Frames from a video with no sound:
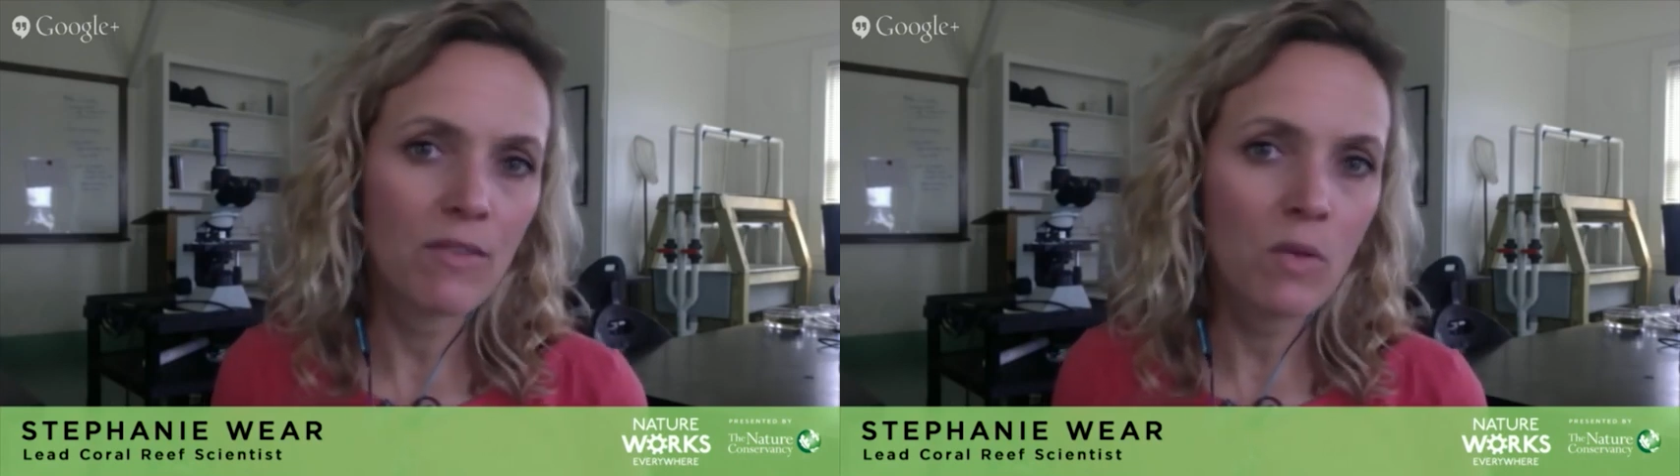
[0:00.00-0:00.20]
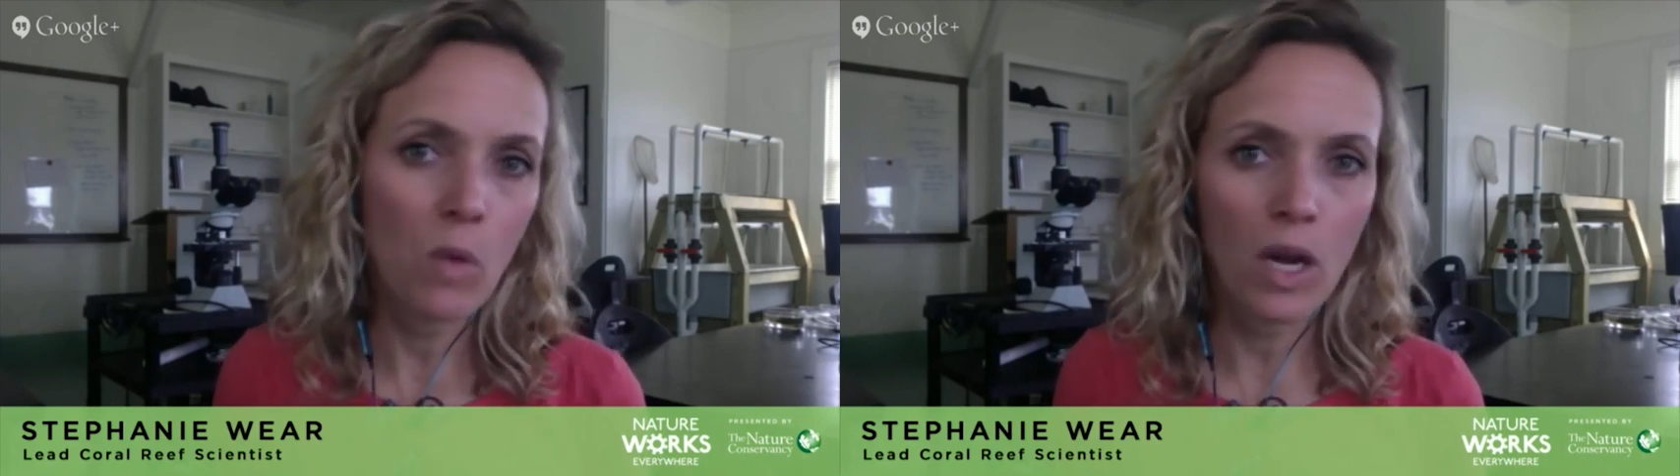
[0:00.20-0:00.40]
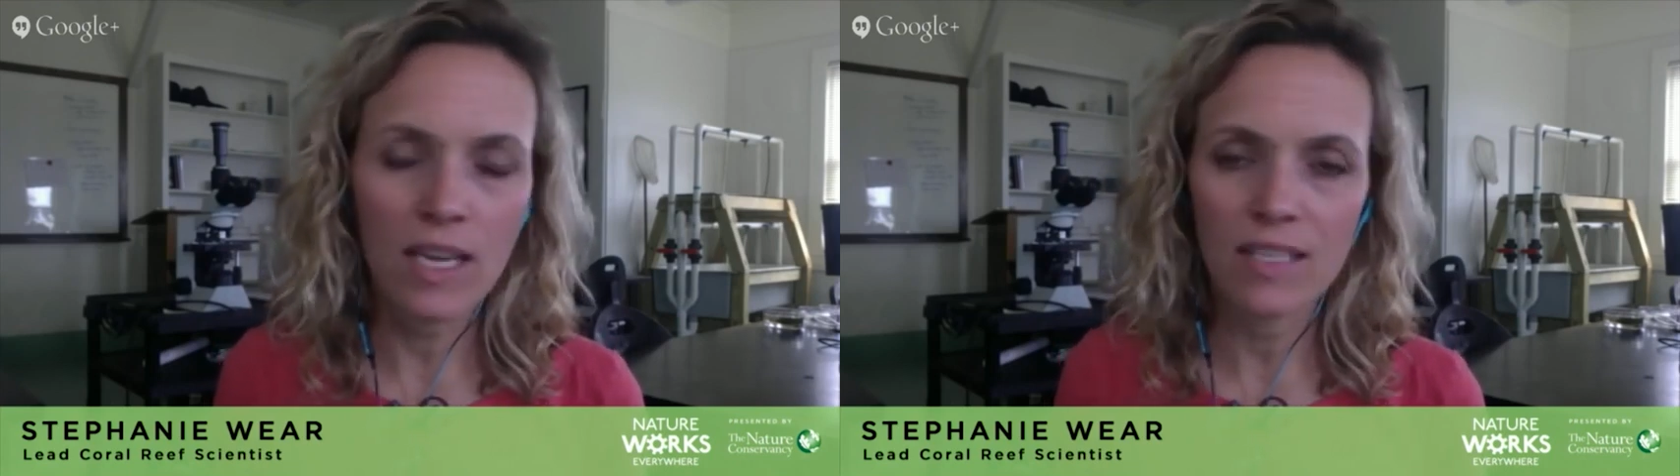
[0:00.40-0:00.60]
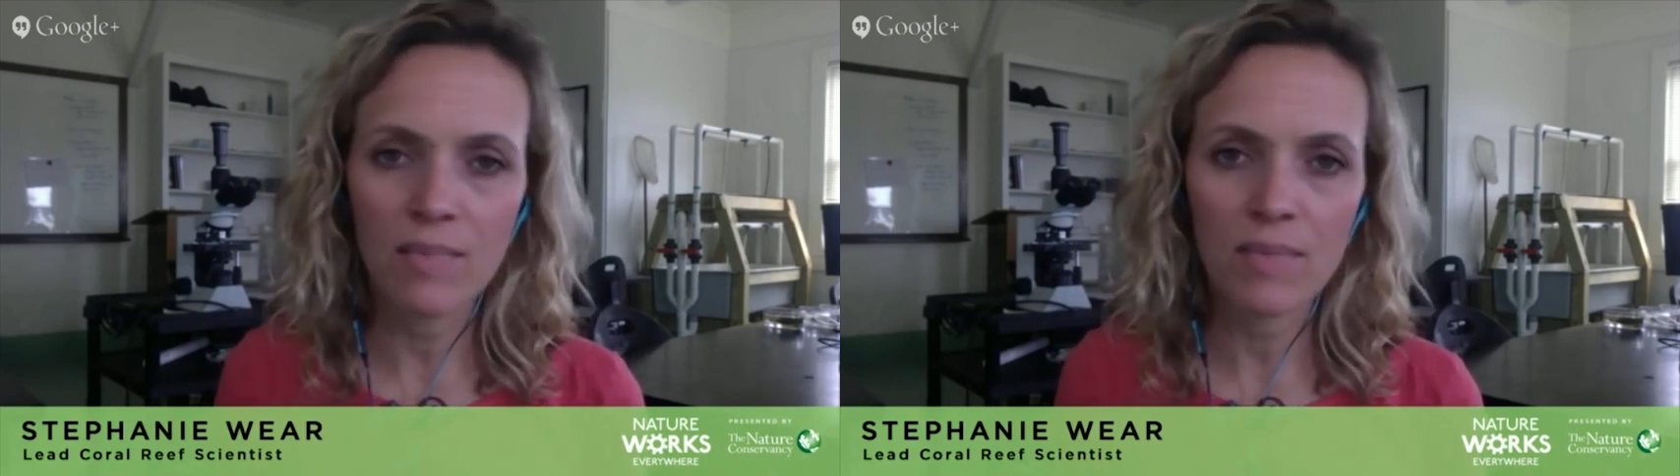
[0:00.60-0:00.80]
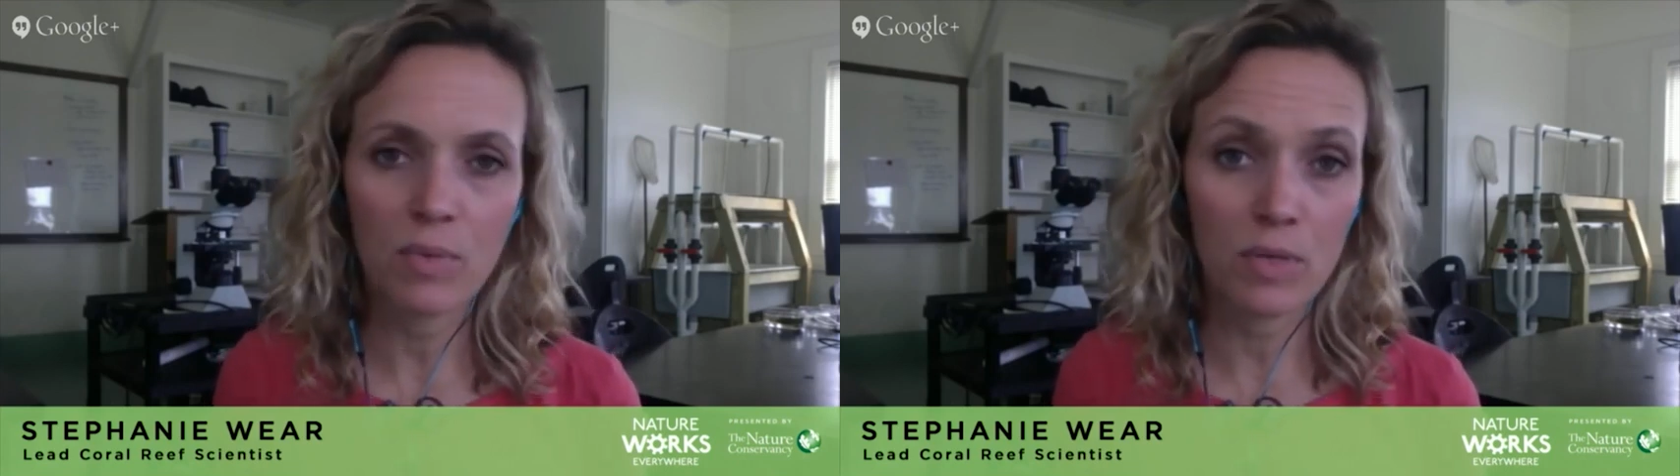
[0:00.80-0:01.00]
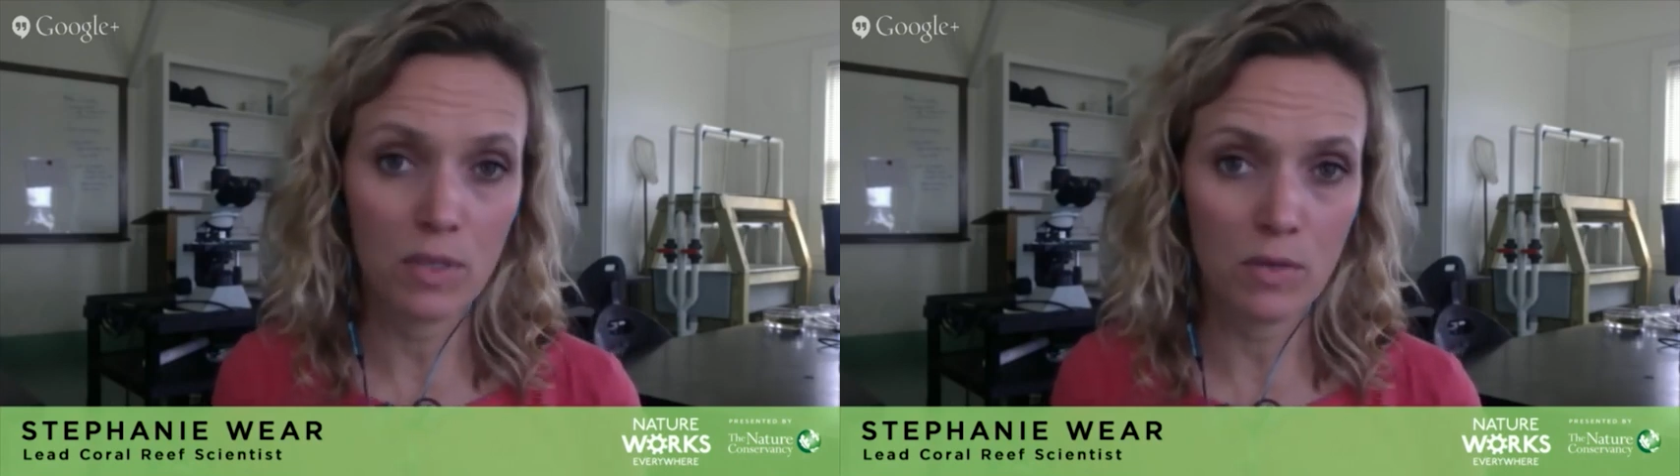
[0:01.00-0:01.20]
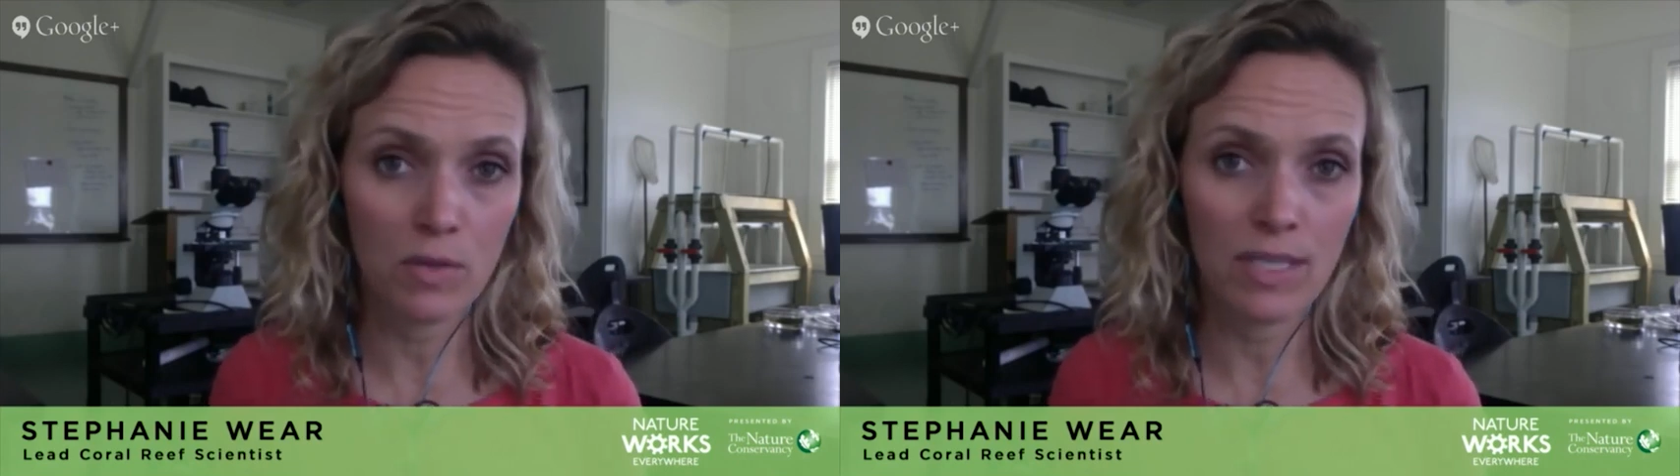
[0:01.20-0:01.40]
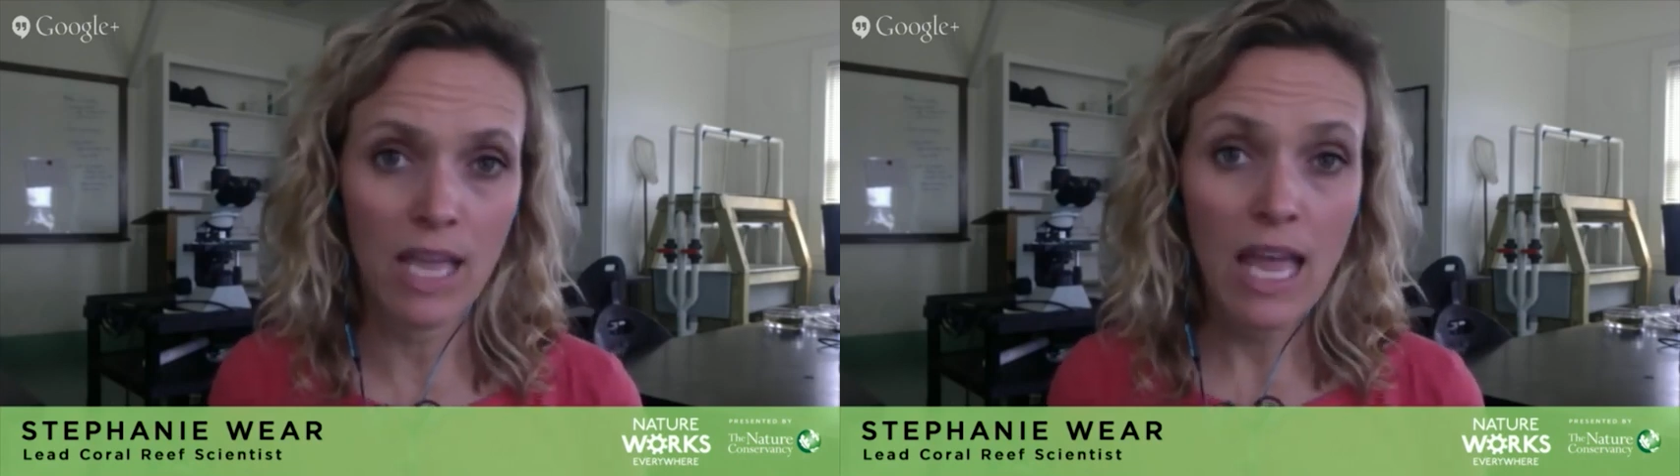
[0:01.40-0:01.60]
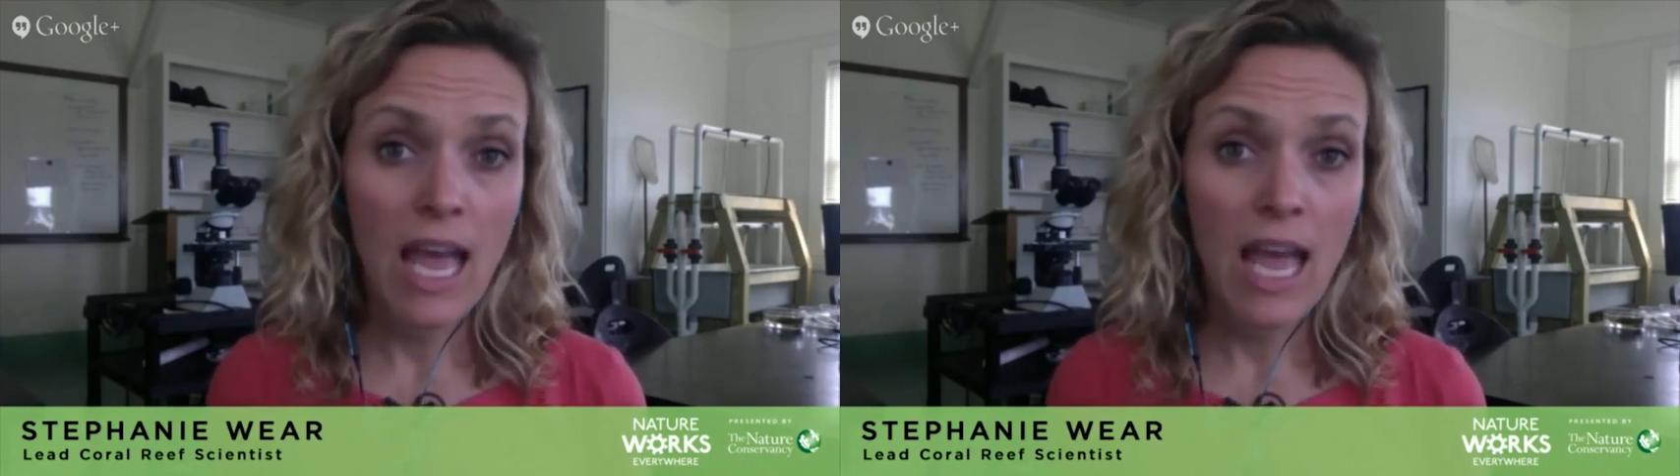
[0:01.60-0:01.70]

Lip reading: different organisms produce,